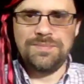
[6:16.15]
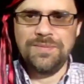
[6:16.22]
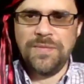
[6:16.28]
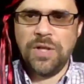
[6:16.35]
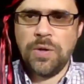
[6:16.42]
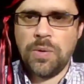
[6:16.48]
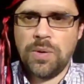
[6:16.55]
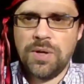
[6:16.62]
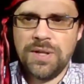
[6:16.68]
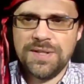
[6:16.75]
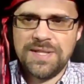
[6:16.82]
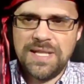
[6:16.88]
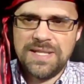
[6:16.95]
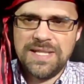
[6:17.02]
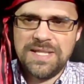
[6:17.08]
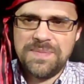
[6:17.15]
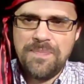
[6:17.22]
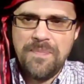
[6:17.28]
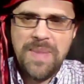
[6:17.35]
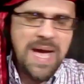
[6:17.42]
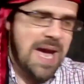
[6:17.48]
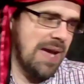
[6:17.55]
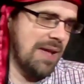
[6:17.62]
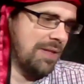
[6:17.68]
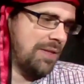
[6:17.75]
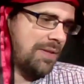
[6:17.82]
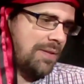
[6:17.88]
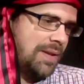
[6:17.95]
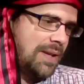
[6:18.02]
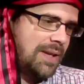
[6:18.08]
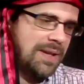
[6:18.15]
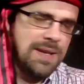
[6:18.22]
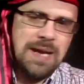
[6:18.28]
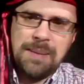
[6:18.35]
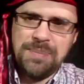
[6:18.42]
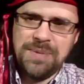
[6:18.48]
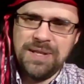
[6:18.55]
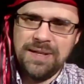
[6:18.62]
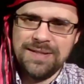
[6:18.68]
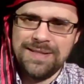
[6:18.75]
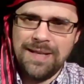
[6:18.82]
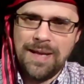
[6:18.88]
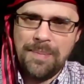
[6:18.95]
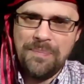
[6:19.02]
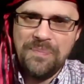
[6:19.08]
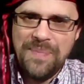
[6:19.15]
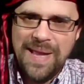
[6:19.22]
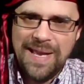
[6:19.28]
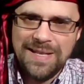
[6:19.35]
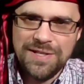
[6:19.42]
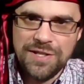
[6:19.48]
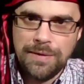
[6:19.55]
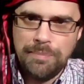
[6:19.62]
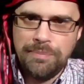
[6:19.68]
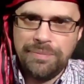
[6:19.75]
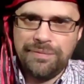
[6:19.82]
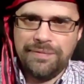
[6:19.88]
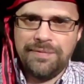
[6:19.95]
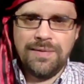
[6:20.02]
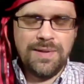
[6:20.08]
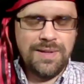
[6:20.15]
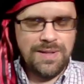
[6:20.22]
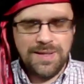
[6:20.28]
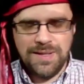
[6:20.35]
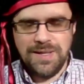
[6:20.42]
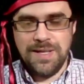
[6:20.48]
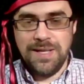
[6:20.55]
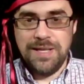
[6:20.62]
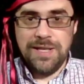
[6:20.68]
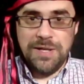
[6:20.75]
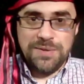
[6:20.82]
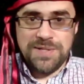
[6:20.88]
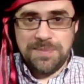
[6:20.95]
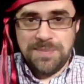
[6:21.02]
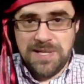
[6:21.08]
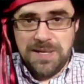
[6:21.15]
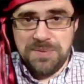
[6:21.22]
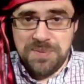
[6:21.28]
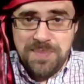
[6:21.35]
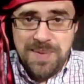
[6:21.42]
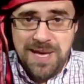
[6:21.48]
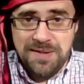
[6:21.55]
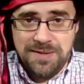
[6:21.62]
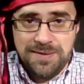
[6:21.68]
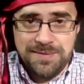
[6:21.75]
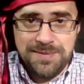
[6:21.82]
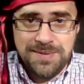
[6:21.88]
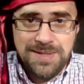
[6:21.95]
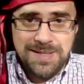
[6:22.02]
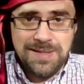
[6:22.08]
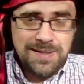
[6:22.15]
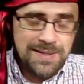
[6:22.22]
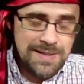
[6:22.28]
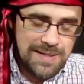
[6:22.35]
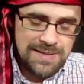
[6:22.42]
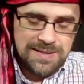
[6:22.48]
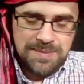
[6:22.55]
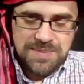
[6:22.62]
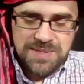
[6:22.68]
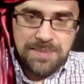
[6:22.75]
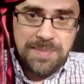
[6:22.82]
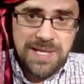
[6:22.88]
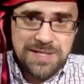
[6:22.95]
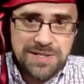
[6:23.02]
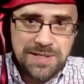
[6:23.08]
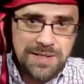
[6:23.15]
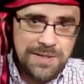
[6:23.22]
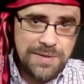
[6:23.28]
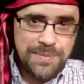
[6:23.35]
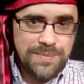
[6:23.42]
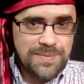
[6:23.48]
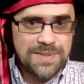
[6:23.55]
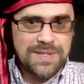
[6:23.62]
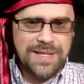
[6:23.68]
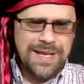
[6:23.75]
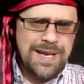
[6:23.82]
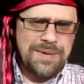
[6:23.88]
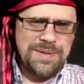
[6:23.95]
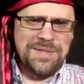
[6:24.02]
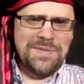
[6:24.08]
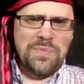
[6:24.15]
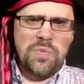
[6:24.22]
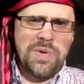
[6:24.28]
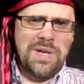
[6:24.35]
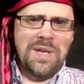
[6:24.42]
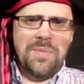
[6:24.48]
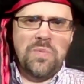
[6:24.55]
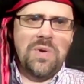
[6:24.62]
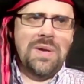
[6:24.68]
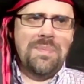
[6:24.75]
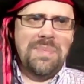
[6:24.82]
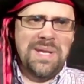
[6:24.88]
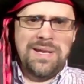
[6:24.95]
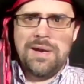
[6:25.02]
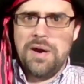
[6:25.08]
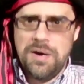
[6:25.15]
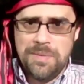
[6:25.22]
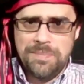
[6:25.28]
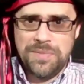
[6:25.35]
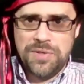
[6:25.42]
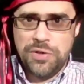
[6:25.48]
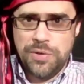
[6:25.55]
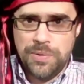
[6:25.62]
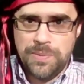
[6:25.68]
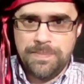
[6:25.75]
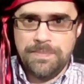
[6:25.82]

Cora says it's math, Captain. It's not magic. Pfft. You know, sometimes math kind of seems like magic, you know? It's like, how does 1 and 1 become 2?